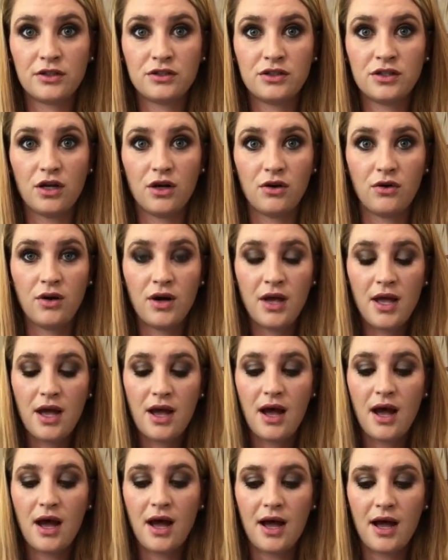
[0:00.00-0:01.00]
So
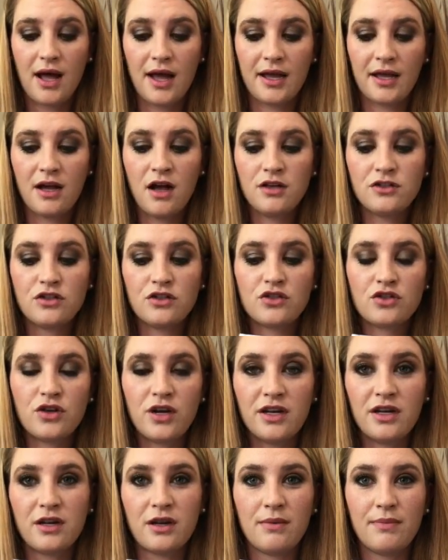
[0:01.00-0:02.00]
I
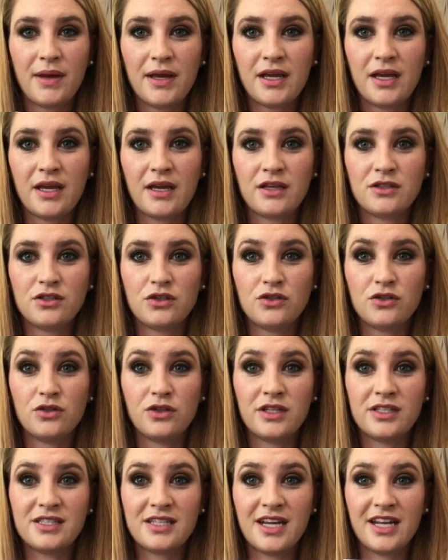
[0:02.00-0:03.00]
concentrated on making a to-do
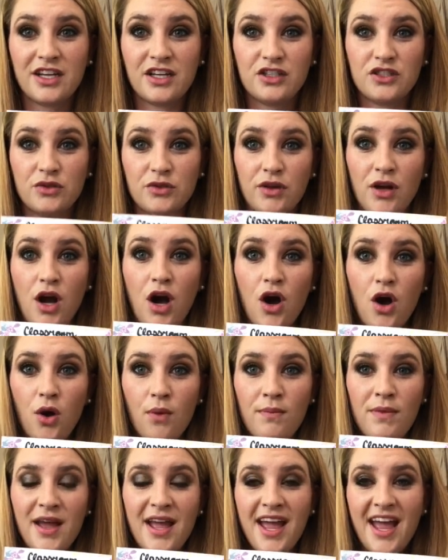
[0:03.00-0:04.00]
list that I could do at home,